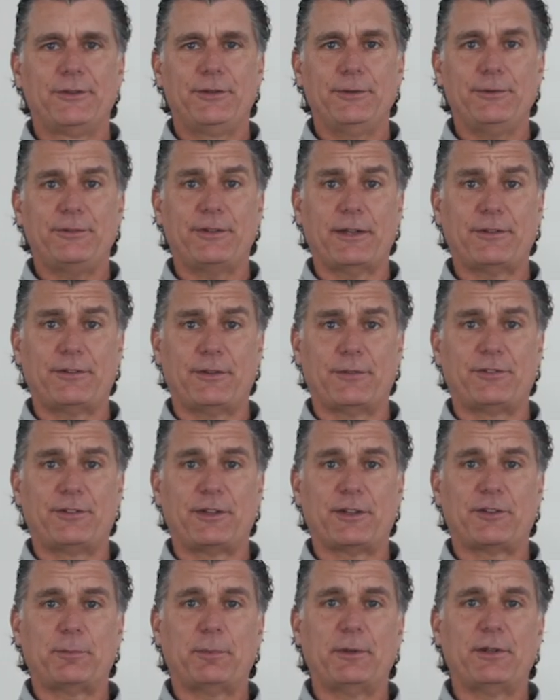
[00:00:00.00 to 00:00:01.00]
2 sets of
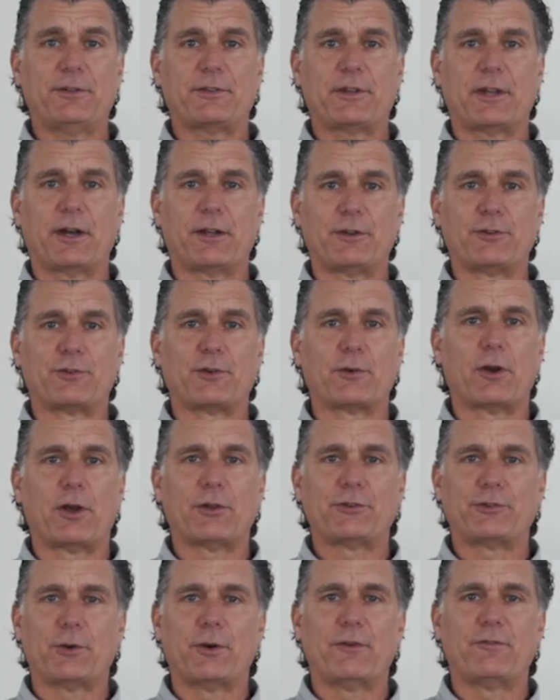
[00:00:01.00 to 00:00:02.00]
6-piece cutters are
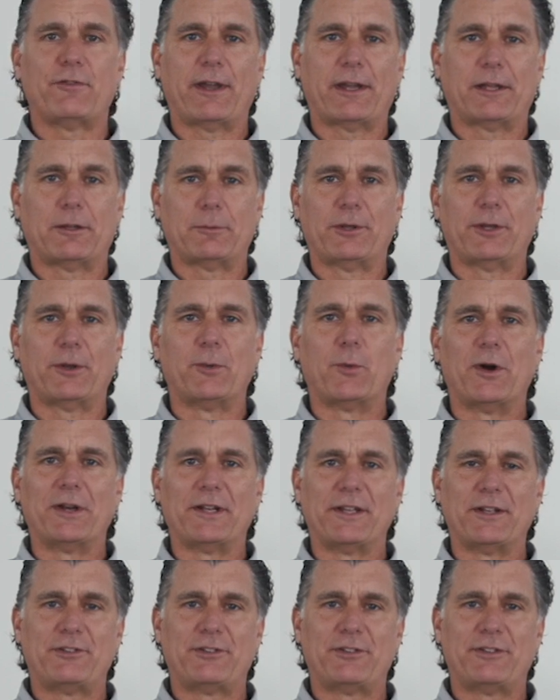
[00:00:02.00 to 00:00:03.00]
also available at
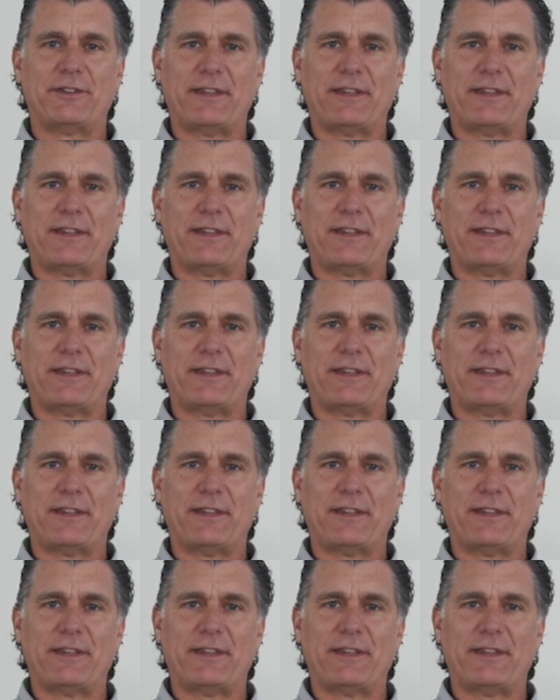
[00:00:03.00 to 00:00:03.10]
1 inch